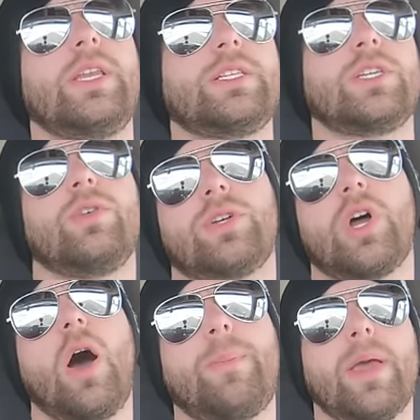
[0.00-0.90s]
need to do a
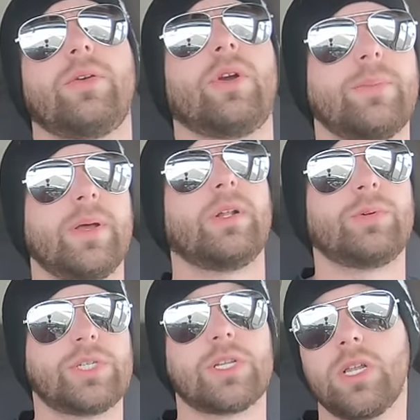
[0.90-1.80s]
top end rebuild,
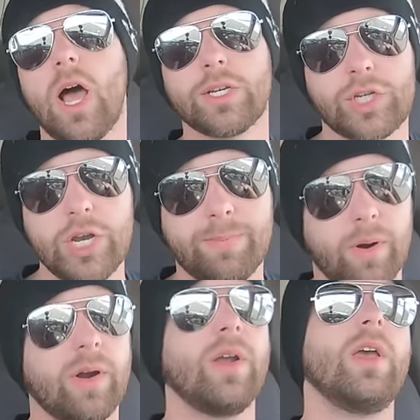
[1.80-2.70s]
which is a lot cheaper